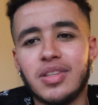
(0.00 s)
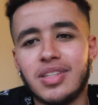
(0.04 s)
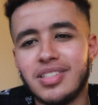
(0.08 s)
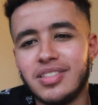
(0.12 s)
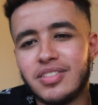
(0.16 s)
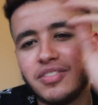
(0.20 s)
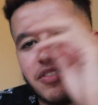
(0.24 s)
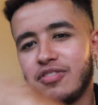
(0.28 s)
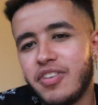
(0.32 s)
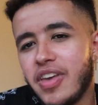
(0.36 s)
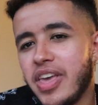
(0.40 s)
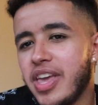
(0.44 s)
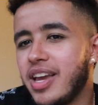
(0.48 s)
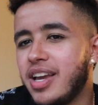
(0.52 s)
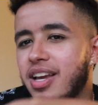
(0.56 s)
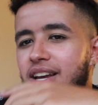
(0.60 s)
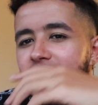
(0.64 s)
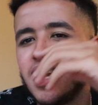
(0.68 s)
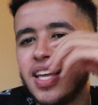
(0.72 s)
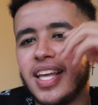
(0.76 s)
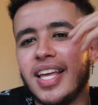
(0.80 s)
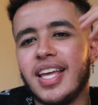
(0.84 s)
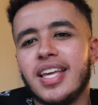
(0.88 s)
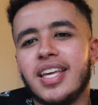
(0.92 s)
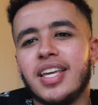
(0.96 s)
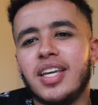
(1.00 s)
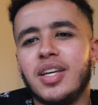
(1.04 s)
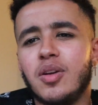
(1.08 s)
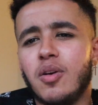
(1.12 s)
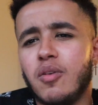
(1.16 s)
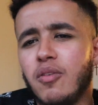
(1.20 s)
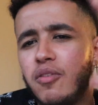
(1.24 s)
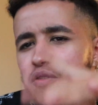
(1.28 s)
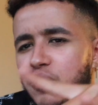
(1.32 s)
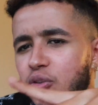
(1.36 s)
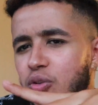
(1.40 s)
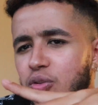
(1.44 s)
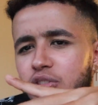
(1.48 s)
these fake, you know,
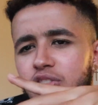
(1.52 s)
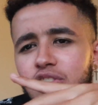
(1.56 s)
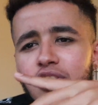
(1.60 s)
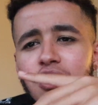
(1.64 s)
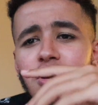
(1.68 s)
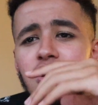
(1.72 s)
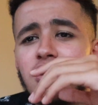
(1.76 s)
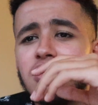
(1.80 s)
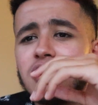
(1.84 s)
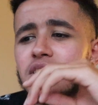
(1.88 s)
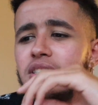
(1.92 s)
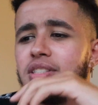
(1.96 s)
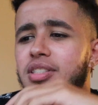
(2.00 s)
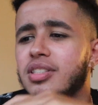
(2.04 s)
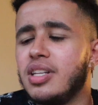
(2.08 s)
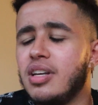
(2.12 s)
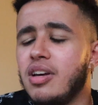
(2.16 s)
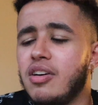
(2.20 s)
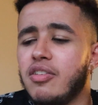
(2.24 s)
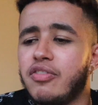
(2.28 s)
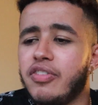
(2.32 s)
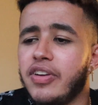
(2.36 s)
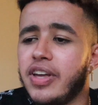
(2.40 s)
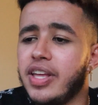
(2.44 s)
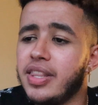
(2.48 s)
full songs and stuff.